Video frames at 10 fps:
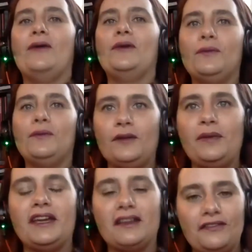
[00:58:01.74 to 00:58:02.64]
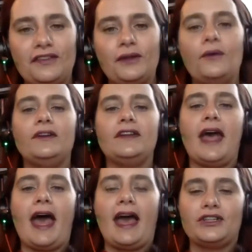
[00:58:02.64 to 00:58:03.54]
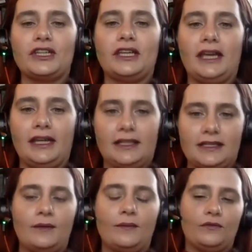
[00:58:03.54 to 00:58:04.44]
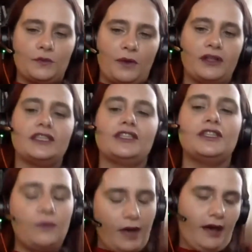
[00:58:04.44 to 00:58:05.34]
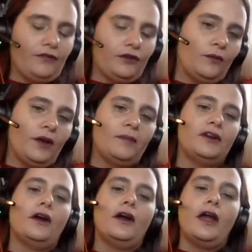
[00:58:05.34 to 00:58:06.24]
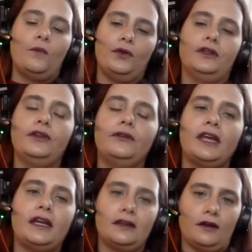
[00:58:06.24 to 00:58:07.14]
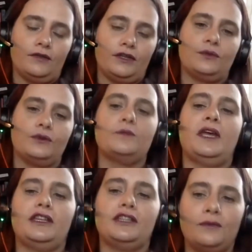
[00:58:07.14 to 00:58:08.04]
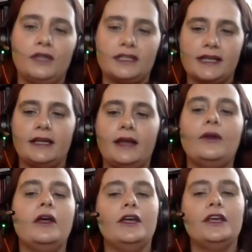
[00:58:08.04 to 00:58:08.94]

We will pick a few to actually get some responses to after the webinar, and we'll include that in our resource page that we send out.